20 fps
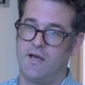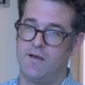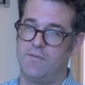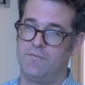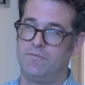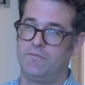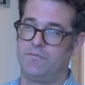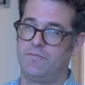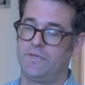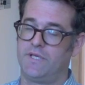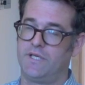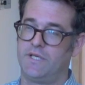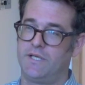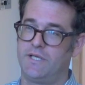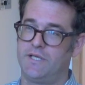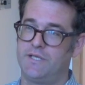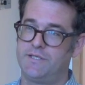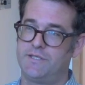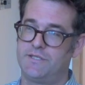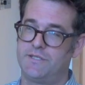
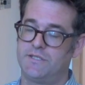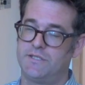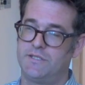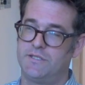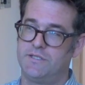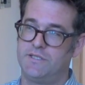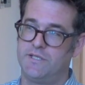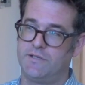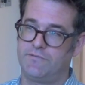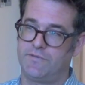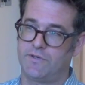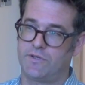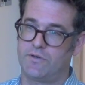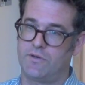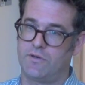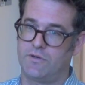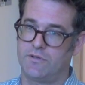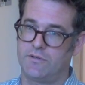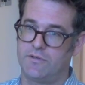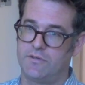It is
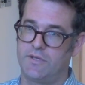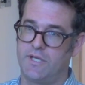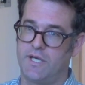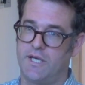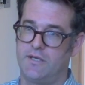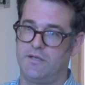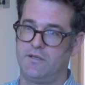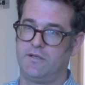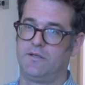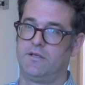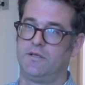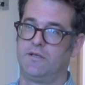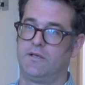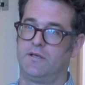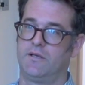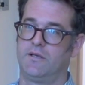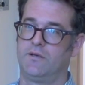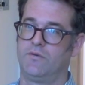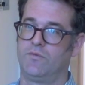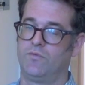difficult that
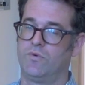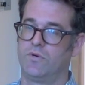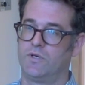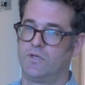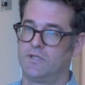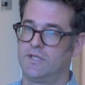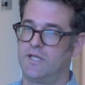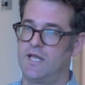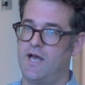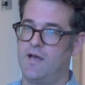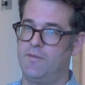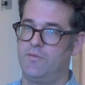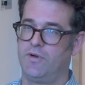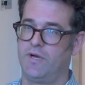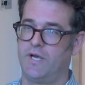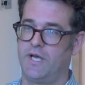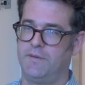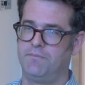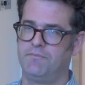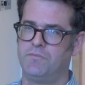the word
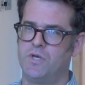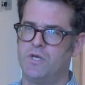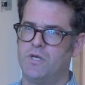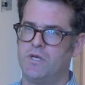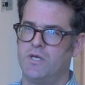library,